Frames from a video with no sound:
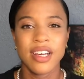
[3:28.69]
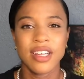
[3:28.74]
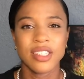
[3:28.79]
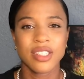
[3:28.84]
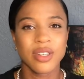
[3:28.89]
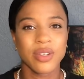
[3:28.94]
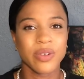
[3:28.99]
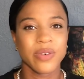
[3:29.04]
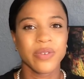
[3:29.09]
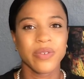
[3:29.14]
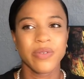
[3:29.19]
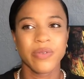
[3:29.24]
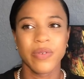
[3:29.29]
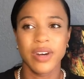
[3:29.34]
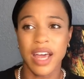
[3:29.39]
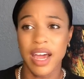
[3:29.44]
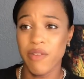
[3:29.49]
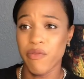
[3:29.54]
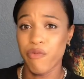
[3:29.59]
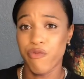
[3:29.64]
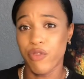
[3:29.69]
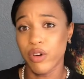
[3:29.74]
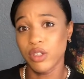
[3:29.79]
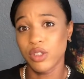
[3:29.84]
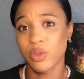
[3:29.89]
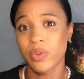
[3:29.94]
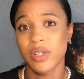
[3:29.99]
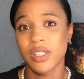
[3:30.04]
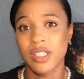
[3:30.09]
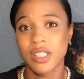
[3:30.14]
So when I
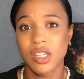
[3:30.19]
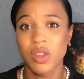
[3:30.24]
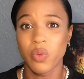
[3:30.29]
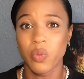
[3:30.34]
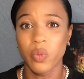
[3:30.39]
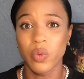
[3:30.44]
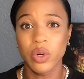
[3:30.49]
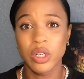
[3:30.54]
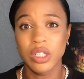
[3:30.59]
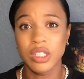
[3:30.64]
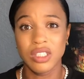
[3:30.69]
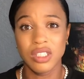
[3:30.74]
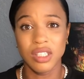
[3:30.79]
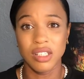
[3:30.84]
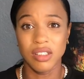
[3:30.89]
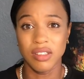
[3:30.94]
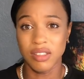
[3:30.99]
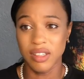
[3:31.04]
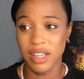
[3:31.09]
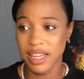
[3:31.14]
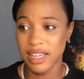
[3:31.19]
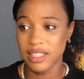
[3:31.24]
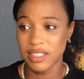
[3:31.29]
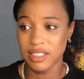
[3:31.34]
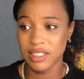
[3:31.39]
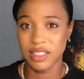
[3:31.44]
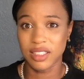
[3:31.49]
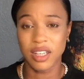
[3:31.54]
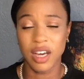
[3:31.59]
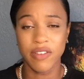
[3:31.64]
first went into the woods and
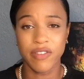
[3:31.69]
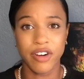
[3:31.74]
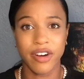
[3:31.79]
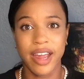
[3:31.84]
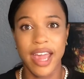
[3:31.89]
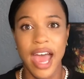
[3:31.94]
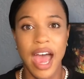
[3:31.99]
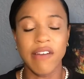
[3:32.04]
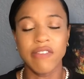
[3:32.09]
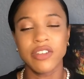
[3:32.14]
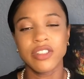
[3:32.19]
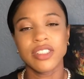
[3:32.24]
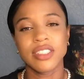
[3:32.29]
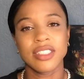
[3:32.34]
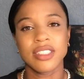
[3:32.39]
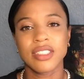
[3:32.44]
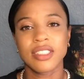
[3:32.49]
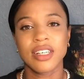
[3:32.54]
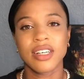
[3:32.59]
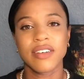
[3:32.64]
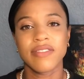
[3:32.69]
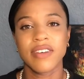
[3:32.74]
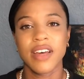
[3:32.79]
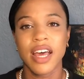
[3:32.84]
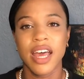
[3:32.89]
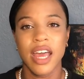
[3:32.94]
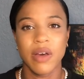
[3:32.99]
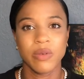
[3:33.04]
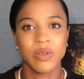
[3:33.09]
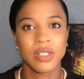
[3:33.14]
like discovered caverns and stuff,
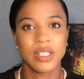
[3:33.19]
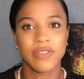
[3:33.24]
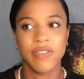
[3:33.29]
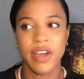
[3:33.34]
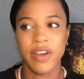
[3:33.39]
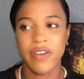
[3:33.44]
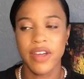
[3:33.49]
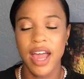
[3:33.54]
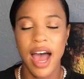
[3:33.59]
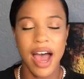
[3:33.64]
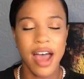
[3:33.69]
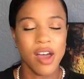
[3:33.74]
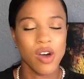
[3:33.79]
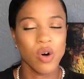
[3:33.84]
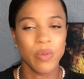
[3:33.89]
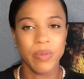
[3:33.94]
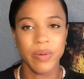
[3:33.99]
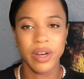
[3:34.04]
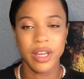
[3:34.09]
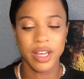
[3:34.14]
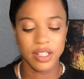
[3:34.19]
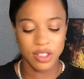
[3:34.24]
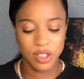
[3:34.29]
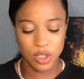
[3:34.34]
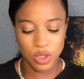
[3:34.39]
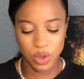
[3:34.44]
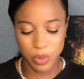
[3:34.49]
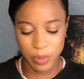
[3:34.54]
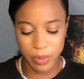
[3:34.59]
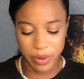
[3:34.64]
it was very eye-opening and
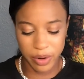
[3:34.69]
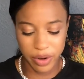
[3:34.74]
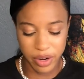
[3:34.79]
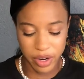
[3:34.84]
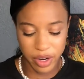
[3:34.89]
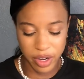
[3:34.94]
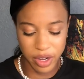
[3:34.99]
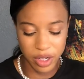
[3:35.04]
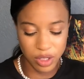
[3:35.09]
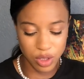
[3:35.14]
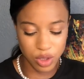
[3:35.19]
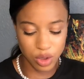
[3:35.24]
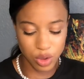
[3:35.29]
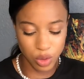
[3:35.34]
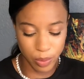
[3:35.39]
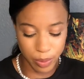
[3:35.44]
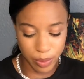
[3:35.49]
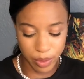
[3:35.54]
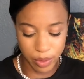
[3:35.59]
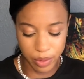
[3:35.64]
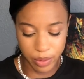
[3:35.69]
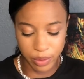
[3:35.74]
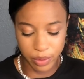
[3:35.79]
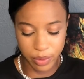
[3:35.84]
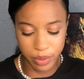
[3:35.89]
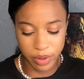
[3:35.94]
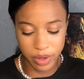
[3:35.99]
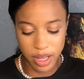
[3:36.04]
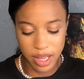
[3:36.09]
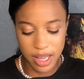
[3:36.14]
super, super
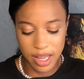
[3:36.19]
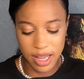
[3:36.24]
cool.